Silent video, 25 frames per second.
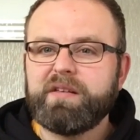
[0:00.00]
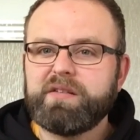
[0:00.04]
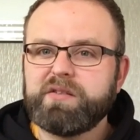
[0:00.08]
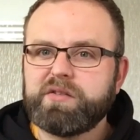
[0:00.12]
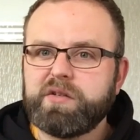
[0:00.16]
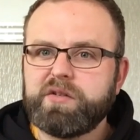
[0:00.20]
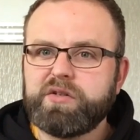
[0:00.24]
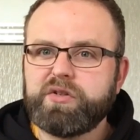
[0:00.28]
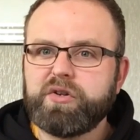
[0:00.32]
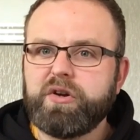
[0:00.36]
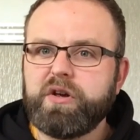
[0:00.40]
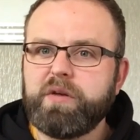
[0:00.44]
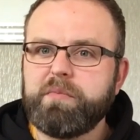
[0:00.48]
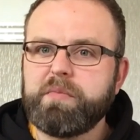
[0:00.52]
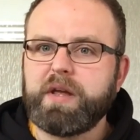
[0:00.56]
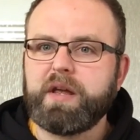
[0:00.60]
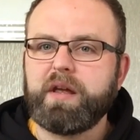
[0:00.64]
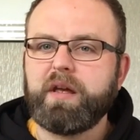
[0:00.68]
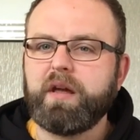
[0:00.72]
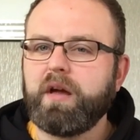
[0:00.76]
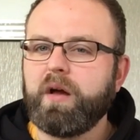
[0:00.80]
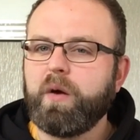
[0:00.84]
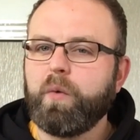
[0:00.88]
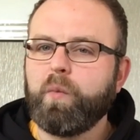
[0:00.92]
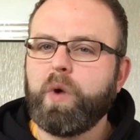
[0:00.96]
So join me
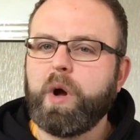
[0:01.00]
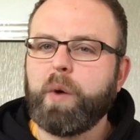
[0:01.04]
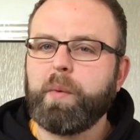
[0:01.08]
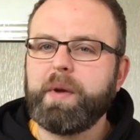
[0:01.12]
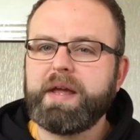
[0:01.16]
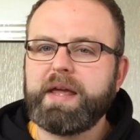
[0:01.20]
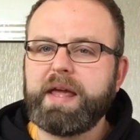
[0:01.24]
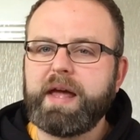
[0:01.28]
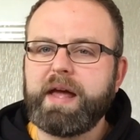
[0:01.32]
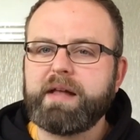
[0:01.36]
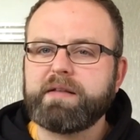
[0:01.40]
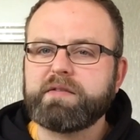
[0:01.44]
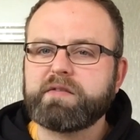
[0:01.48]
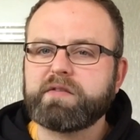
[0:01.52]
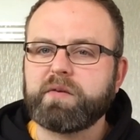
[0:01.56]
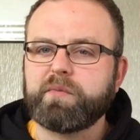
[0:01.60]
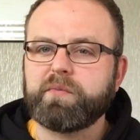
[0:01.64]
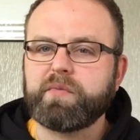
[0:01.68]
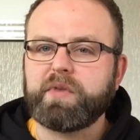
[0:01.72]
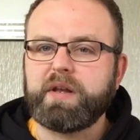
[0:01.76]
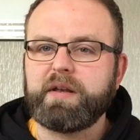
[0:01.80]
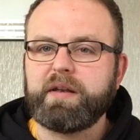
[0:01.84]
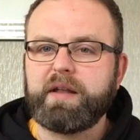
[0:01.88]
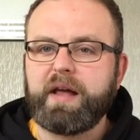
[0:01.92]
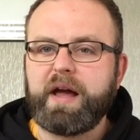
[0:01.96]
while we get
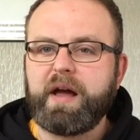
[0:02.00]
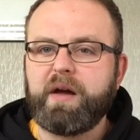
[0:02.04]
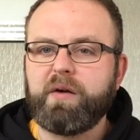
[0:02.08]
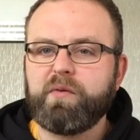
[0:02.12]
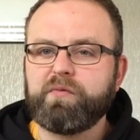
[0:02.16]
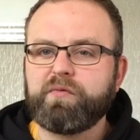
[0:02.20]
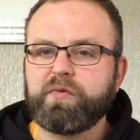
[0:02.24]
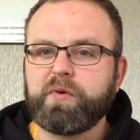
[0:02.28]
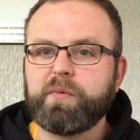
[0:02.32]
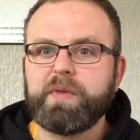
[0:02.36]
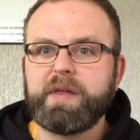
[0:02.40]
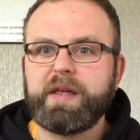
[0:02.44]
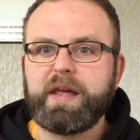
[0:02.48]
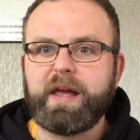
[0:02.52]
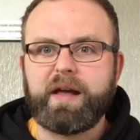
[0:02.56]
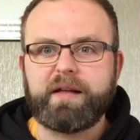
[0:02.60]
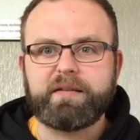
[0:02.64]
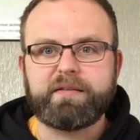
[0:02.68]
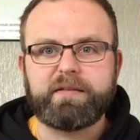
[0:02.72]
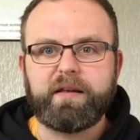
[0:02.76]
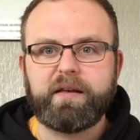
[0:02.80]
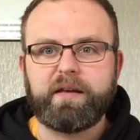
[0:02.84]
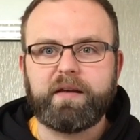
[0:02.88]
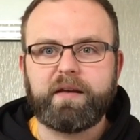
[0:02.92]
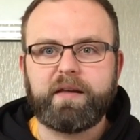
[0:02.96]
something down from the
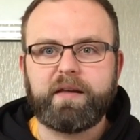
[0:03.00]
attic.